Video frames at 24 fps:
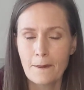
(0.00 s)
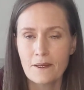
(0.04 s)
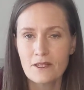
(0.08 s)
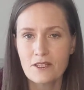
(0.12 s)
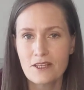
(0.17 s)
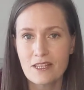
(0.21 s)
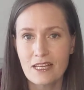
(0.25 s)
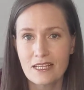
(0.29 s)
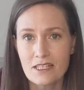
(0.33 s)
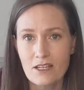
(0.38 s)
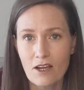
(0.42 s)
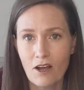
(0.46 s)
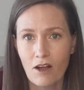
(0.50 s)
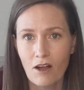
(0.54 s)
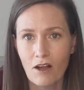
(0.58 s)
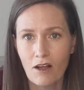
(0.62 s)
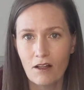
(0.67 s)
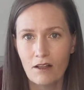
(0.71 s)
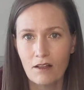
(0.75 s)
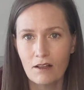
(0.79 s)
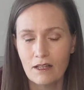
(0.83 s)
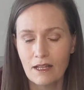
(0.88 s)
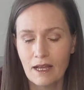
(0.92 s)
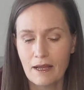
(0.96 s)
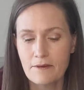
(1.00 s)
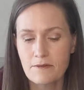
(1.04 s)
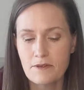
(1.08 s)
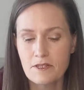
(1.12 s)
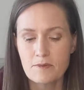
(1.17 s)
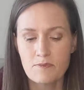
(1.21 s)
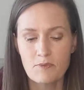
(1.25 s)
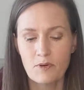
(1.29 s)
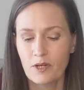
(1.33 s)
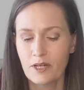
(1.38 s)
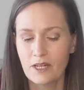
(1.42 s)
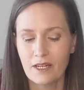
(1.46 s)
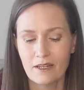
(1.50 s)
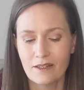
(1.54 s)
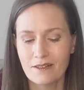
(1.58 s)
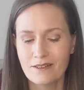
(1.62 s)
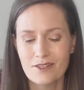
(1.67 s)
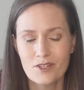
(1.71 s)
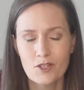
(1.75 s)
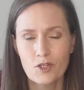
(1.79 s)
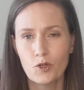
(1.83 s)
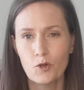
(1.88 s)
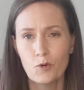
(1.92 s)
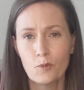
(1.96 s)
So that's all. I'm just putting a
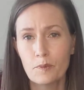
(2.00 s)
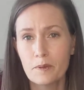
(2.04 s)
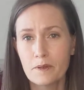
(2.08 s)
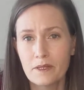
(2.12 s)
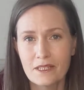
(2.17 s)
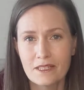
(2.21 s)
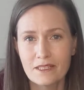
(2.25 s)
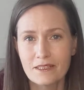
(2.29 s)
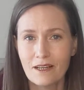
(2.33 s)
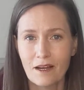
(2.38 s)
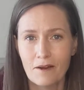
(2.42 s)
scoop.